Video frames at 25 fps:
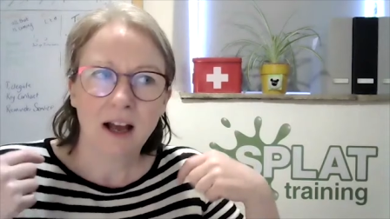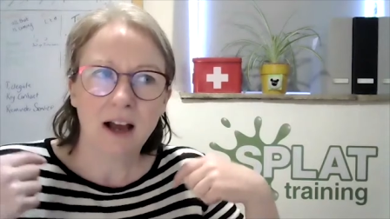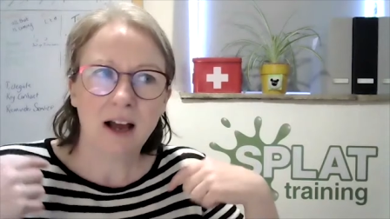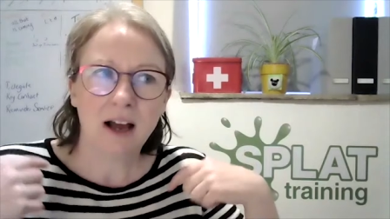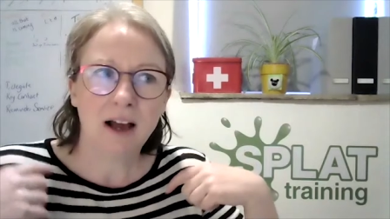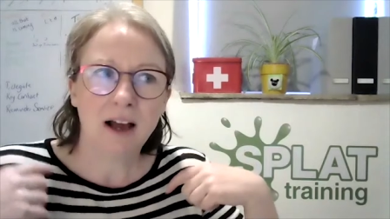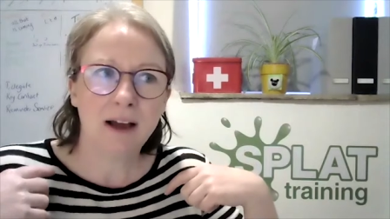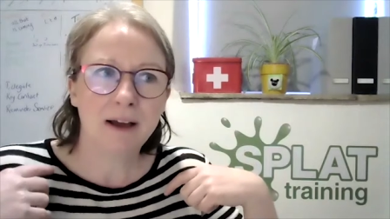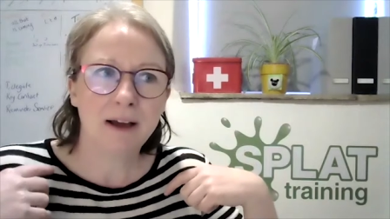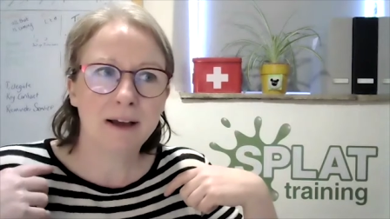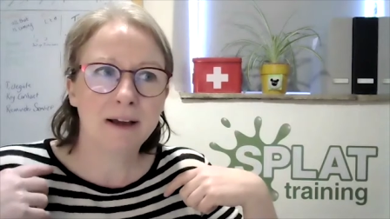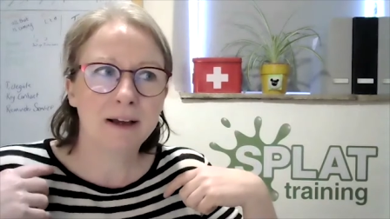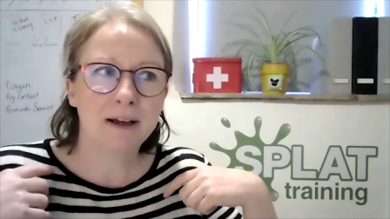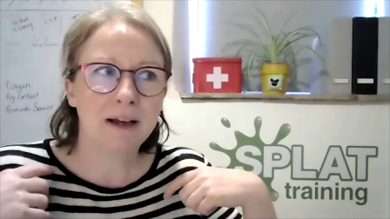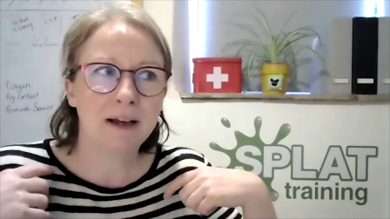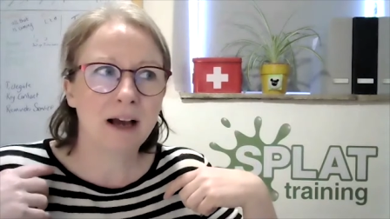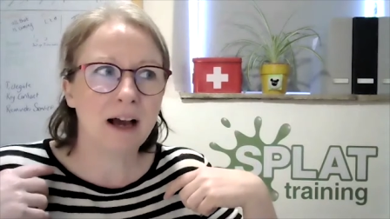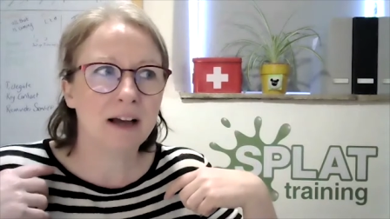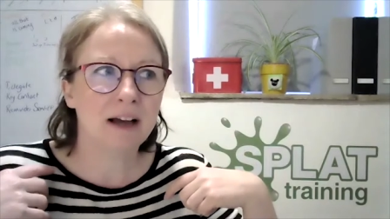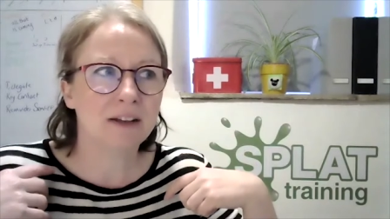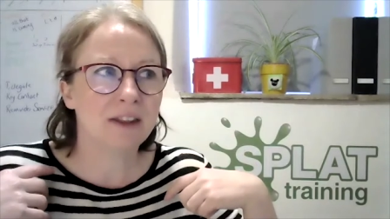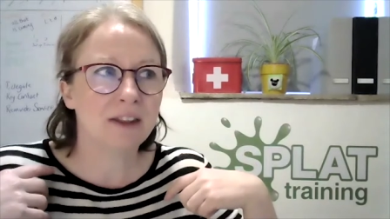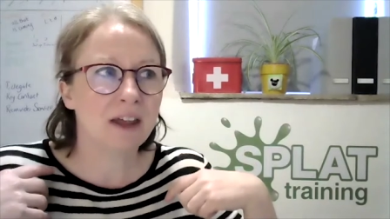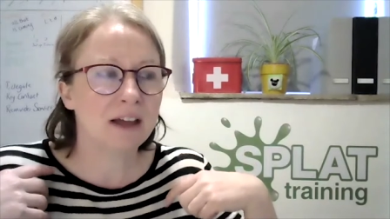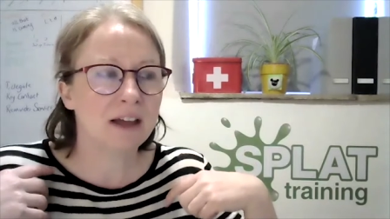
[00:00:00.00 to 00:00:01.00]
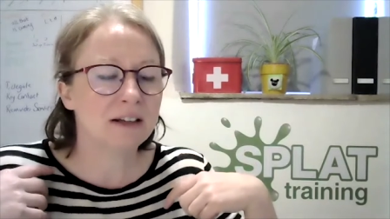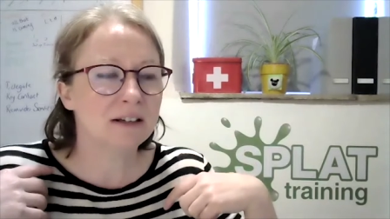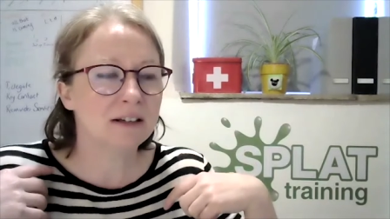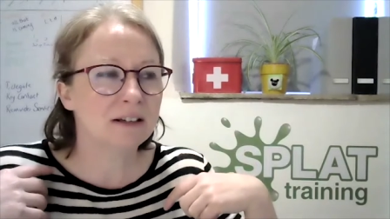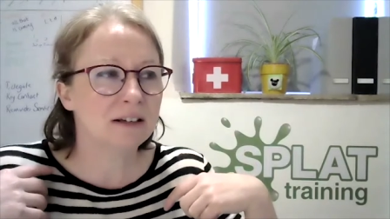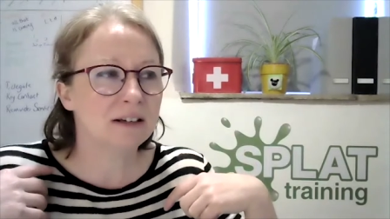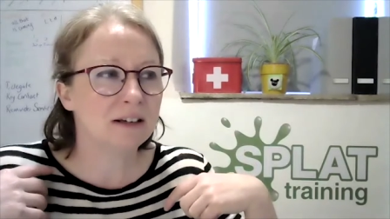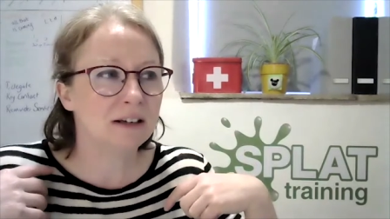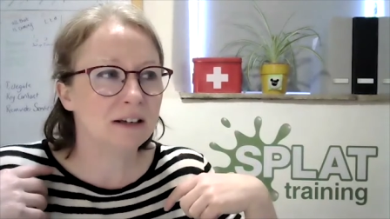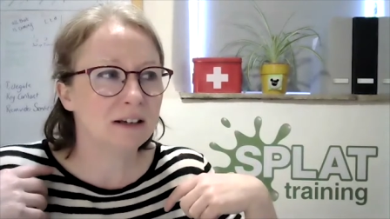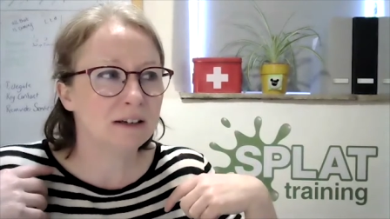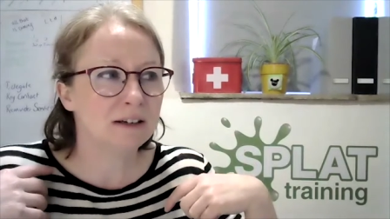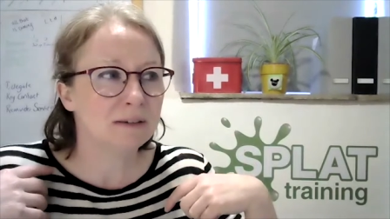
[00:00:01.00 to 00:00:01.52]
And
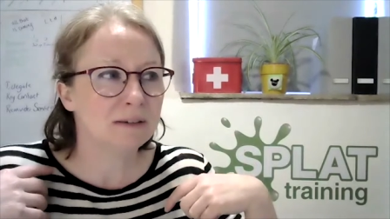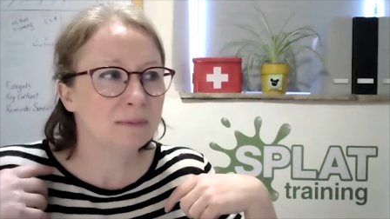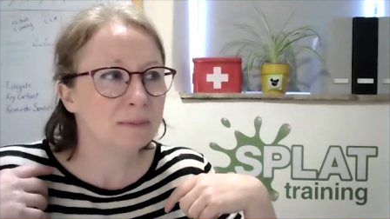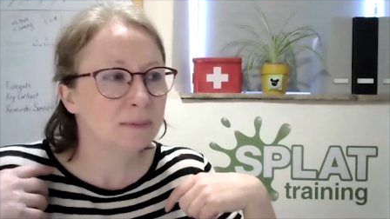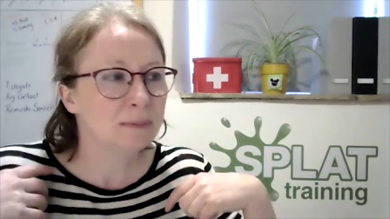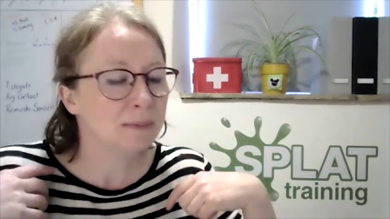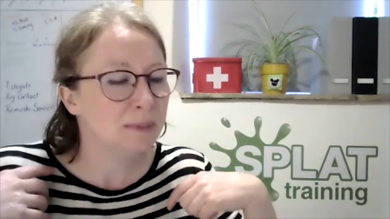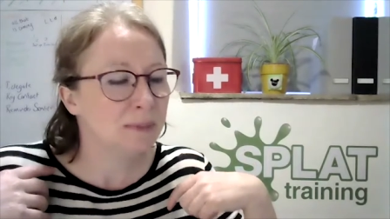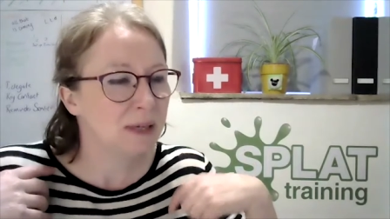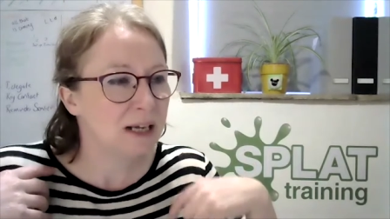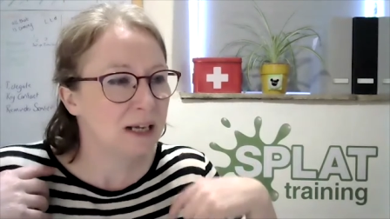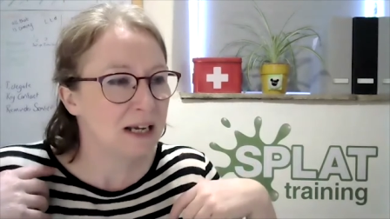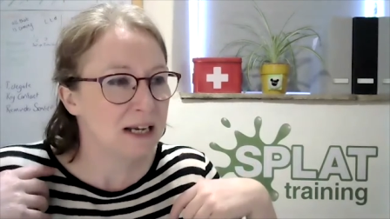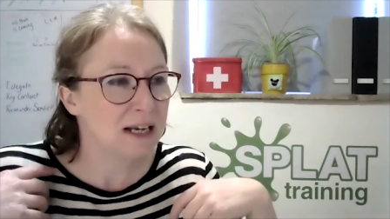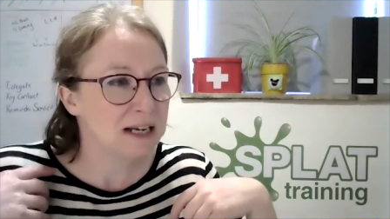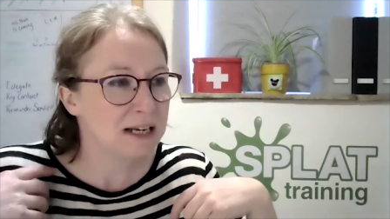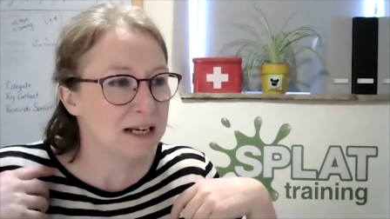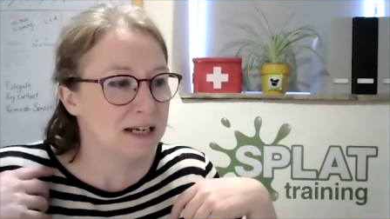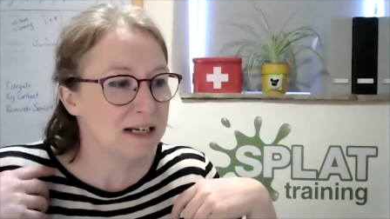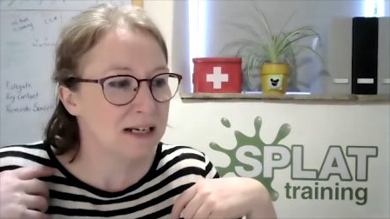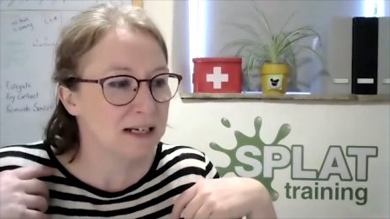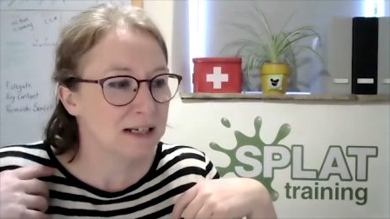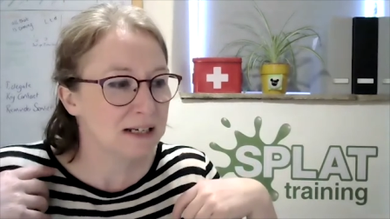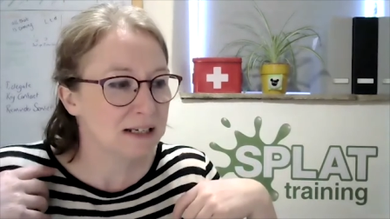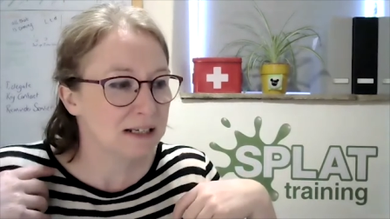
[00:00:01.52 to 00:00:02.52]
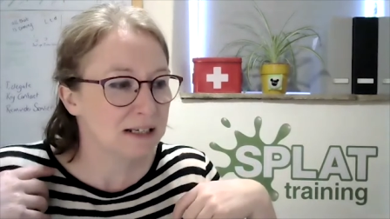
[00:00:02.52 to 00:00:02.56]
then he